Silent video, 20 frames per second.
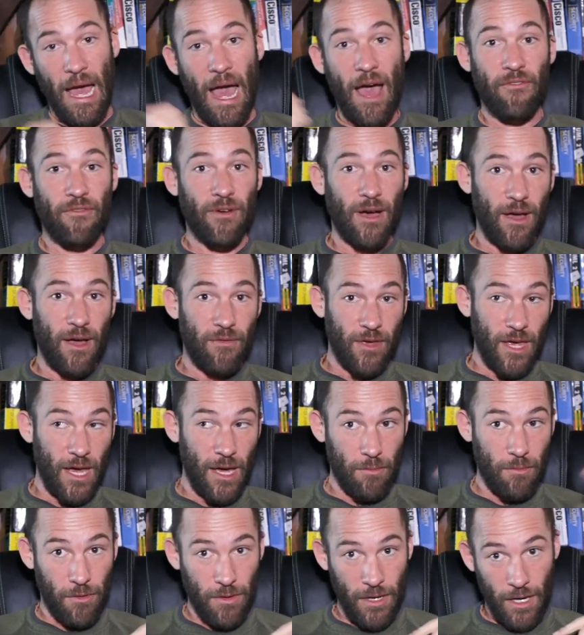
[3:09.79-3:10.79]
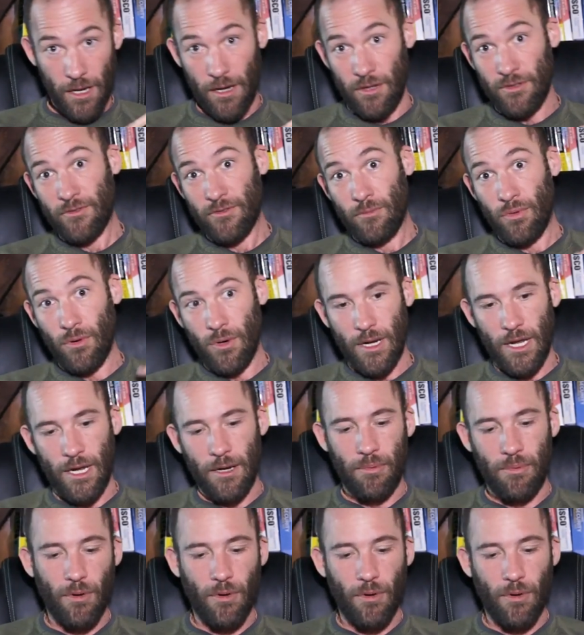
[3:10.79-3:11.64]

Cat5 cable that goes from point A to